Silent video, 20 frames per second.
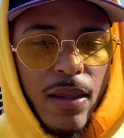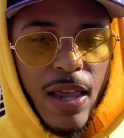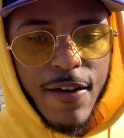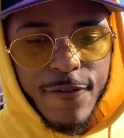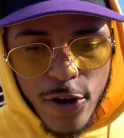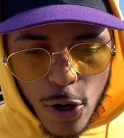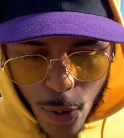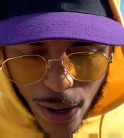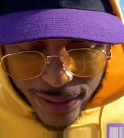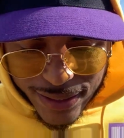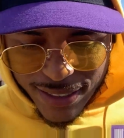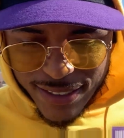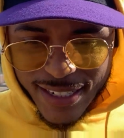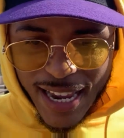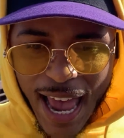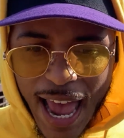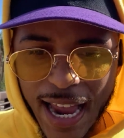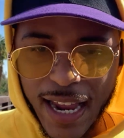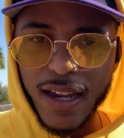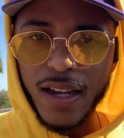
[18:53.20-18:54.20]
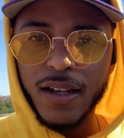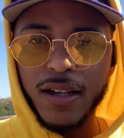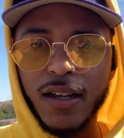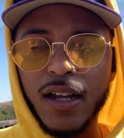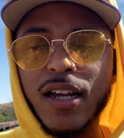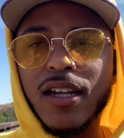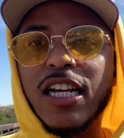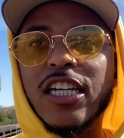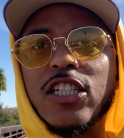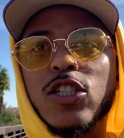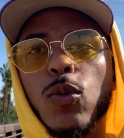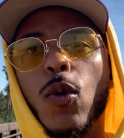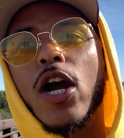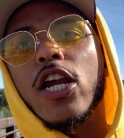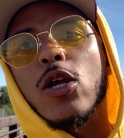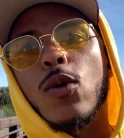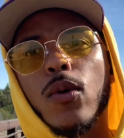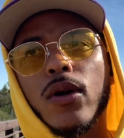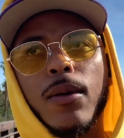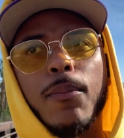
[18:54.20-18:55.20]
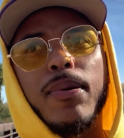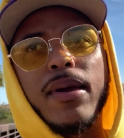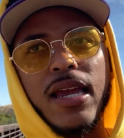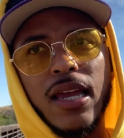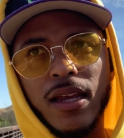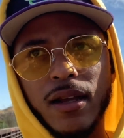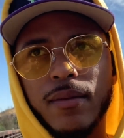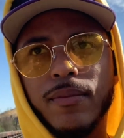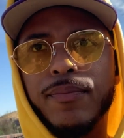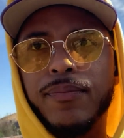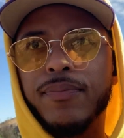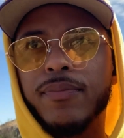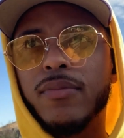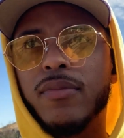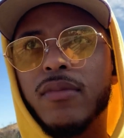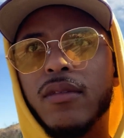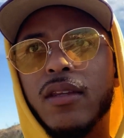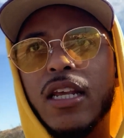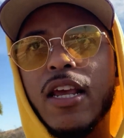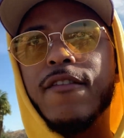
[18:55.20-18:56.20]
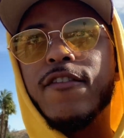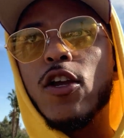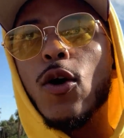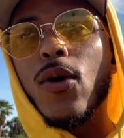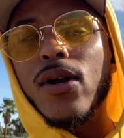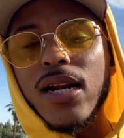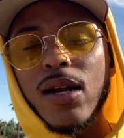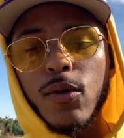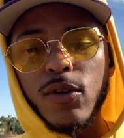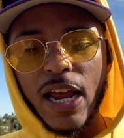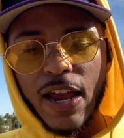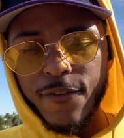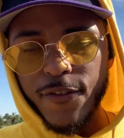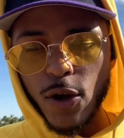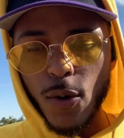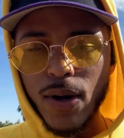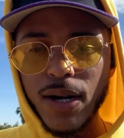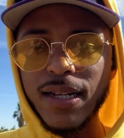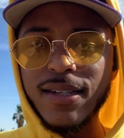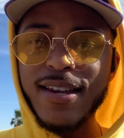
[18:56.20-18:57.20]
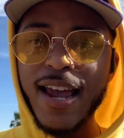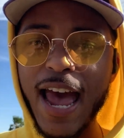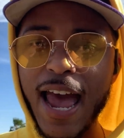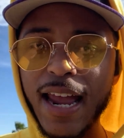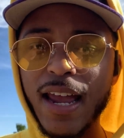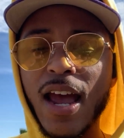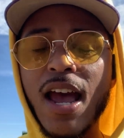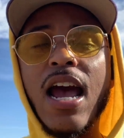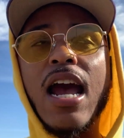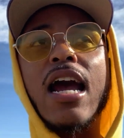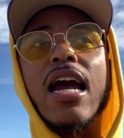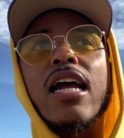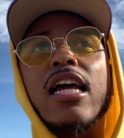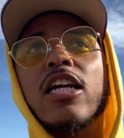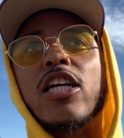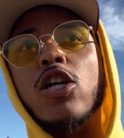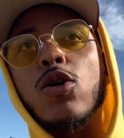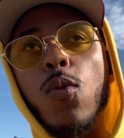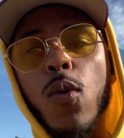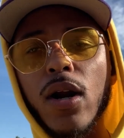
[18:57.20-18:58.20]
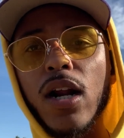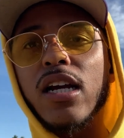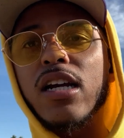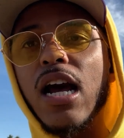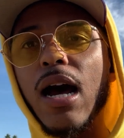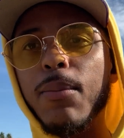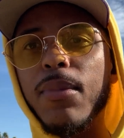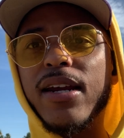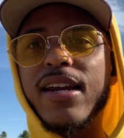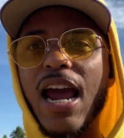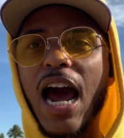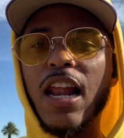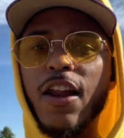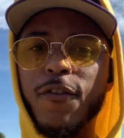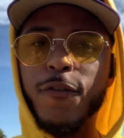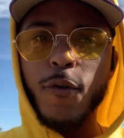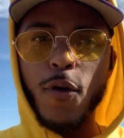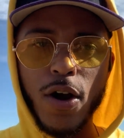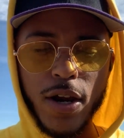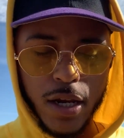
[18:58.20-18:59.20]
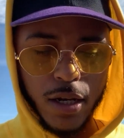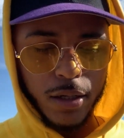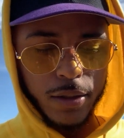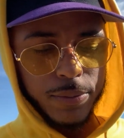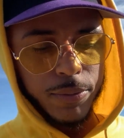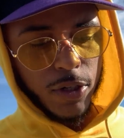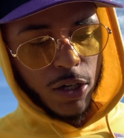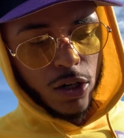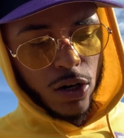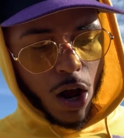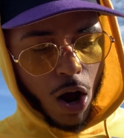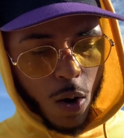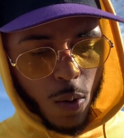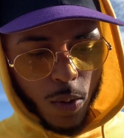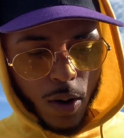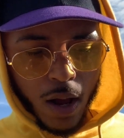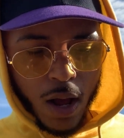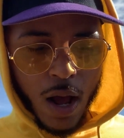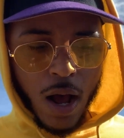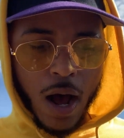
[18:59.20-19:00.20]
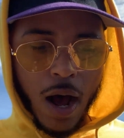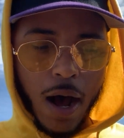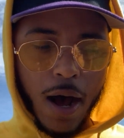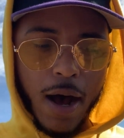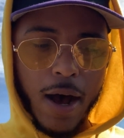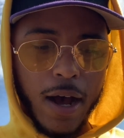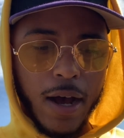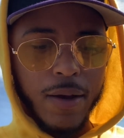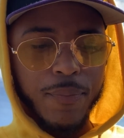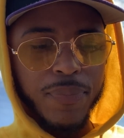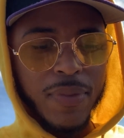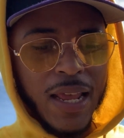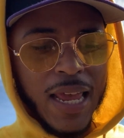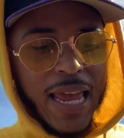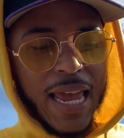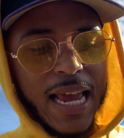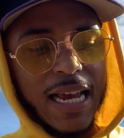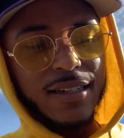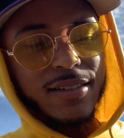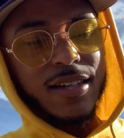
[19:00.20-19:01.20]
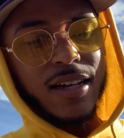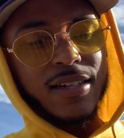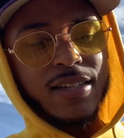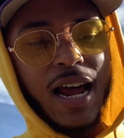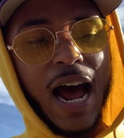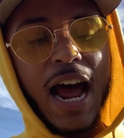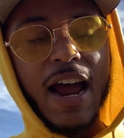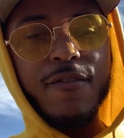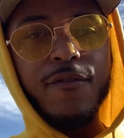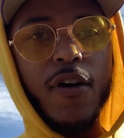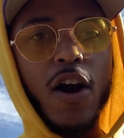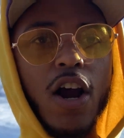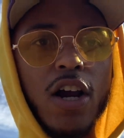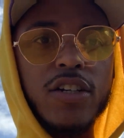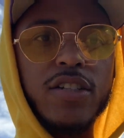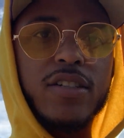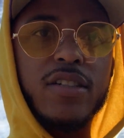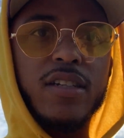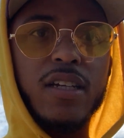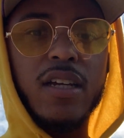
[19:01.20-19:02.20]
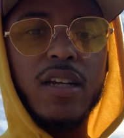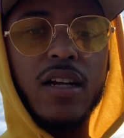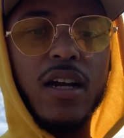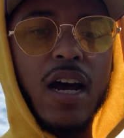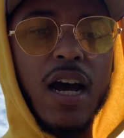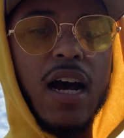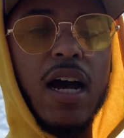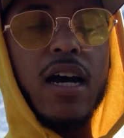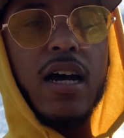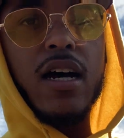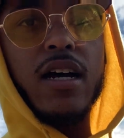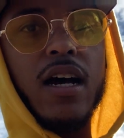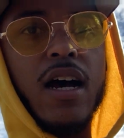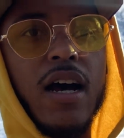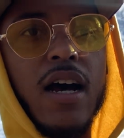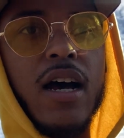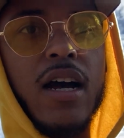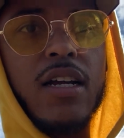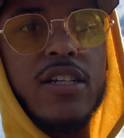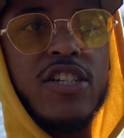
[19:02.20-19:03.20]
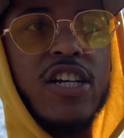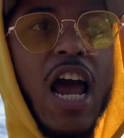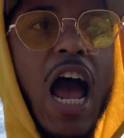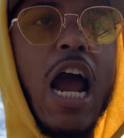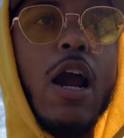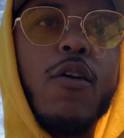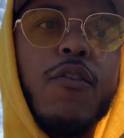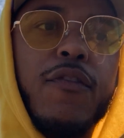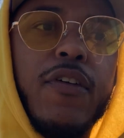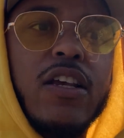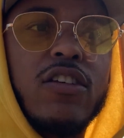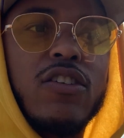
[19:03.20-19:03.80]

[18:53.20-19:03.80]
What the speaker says: If you into tech, this is where you want to be. If you into tech, you want to come to California. You know, it's a diverse geography.